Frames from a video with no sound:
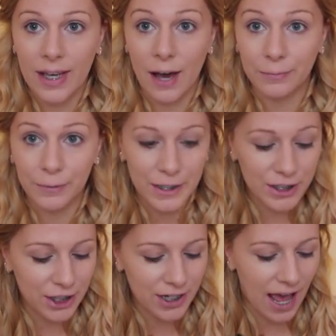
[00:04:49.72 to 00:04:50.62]

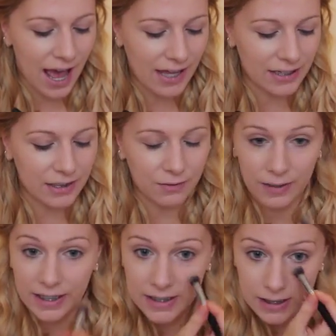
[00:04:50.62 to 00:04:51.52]
coverage, and
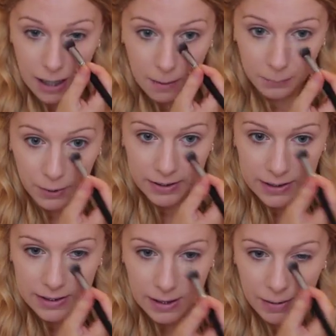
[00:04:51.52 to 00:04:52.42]
really just like
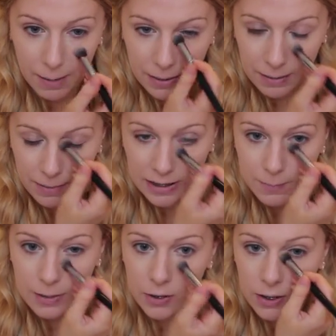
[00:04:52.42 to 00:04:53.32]
brightens up that bit and
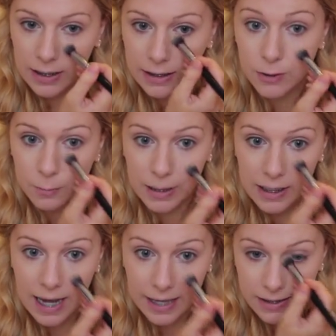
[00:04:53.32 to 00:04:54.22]
makes me look a little
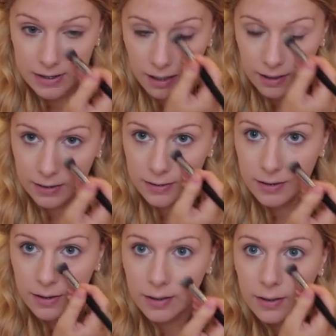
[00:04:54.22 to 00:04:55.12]
bit less tired.
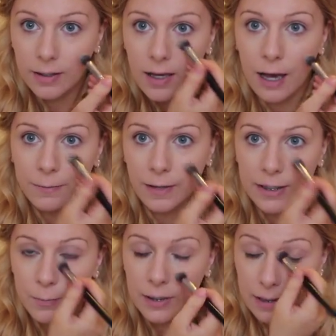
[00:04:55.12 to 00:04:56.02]
I
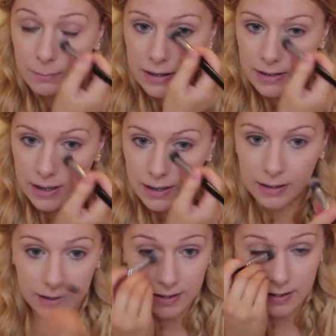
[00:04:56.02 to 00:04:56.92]
find when I'm
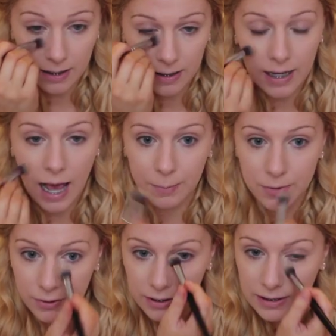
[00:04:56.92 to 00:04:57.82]
interning, this is like an
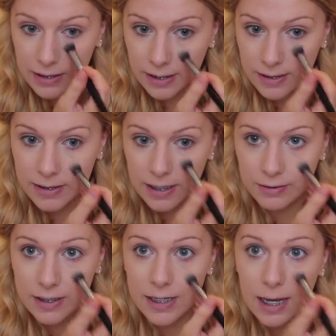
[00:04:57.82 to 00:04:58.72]
absolutely
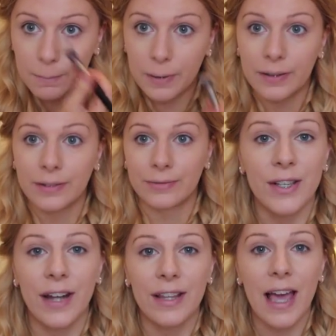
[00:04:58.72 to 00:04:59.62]
necessary step.
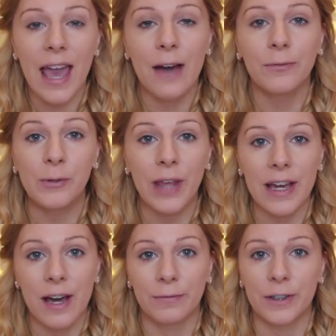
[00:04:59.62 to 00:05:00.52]
So now that I have all
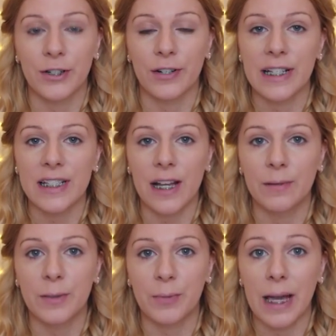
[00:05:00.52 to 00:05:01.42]
that coverage on, it's
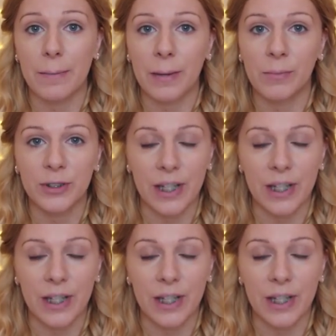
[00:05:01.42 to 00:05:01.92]
time to bring a bit more